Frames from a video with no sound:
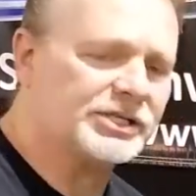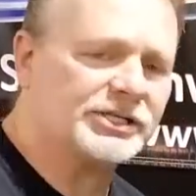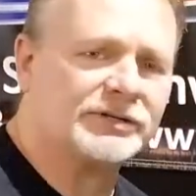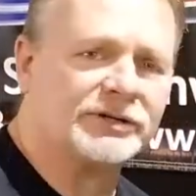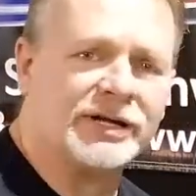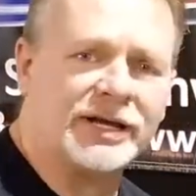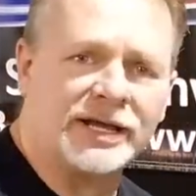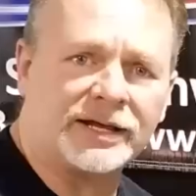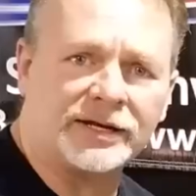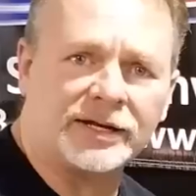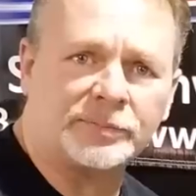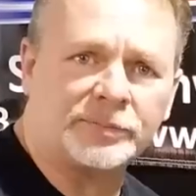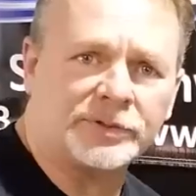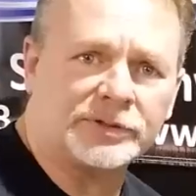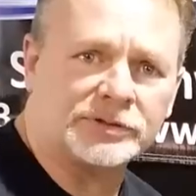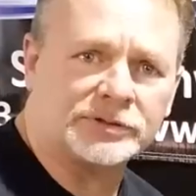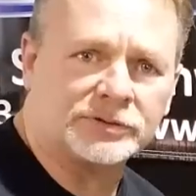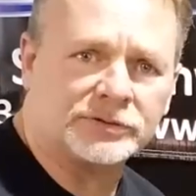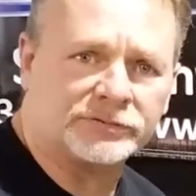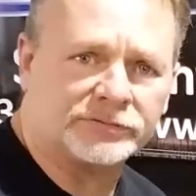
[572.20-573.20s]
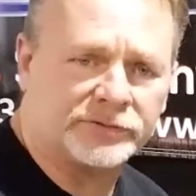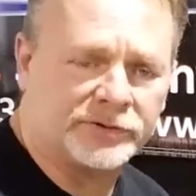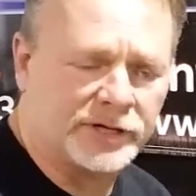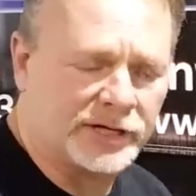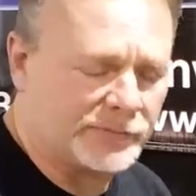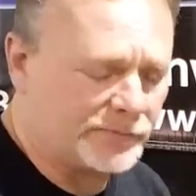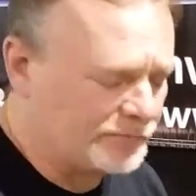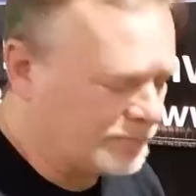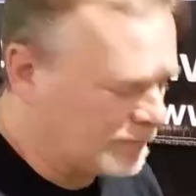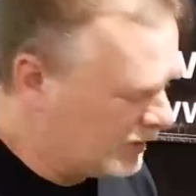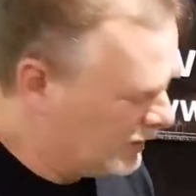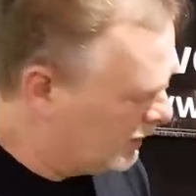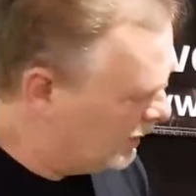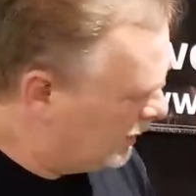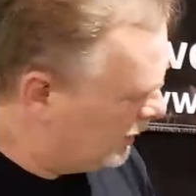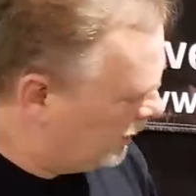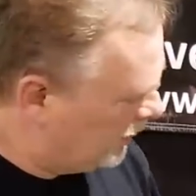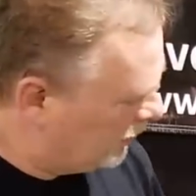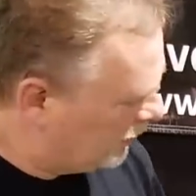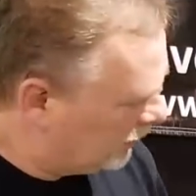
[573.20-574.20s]
your hand up into the frame.
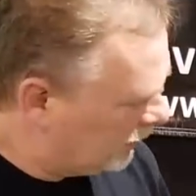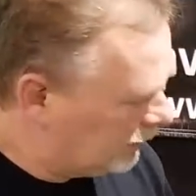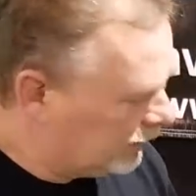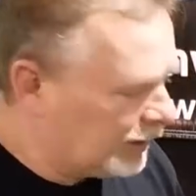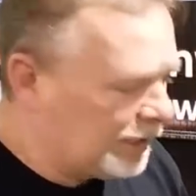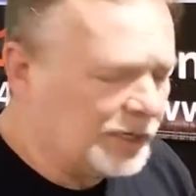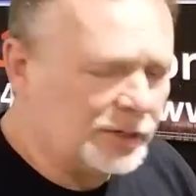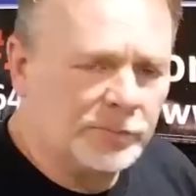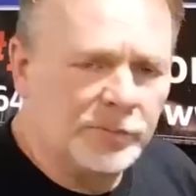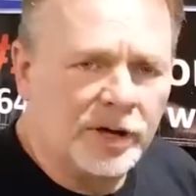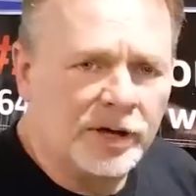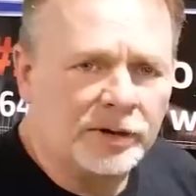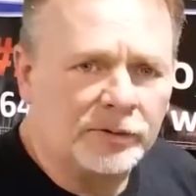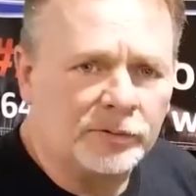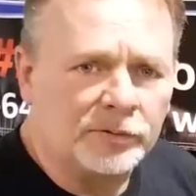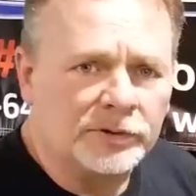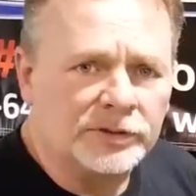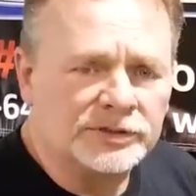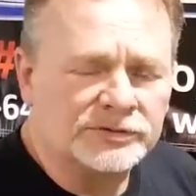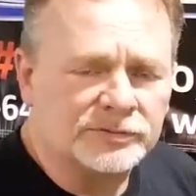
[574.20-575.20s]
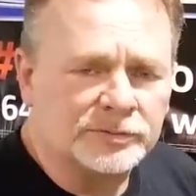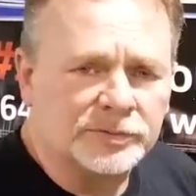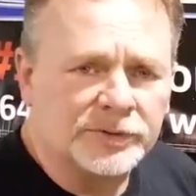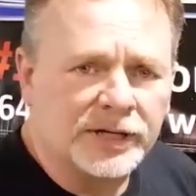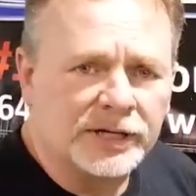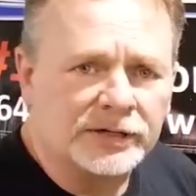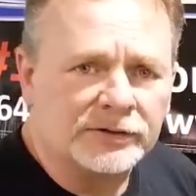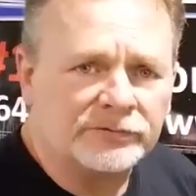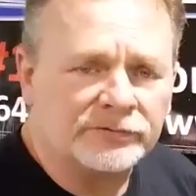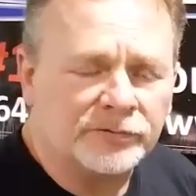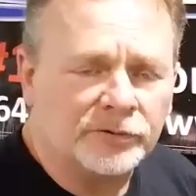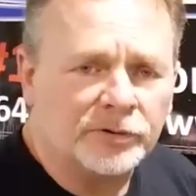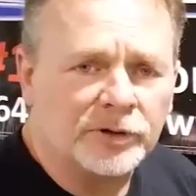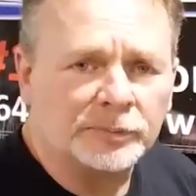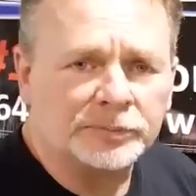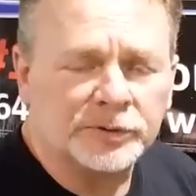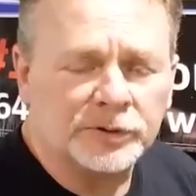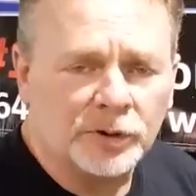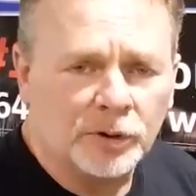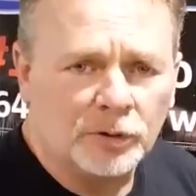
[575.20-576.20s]
The later model ones, from 94
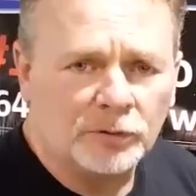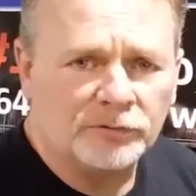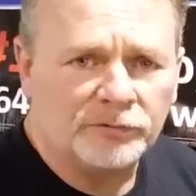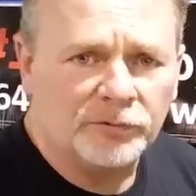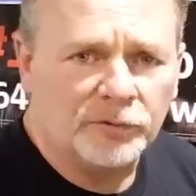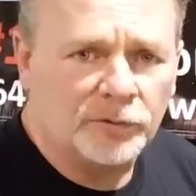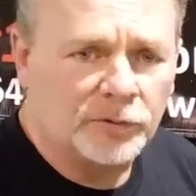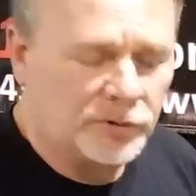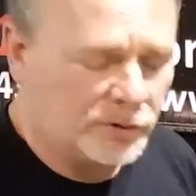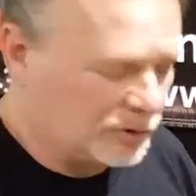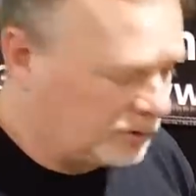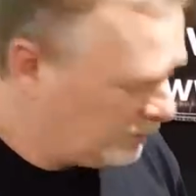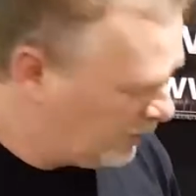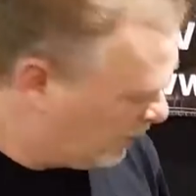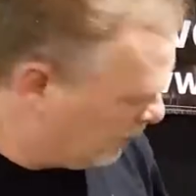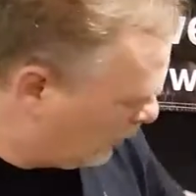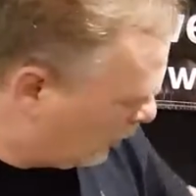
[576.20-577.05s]
up to 04, are going to be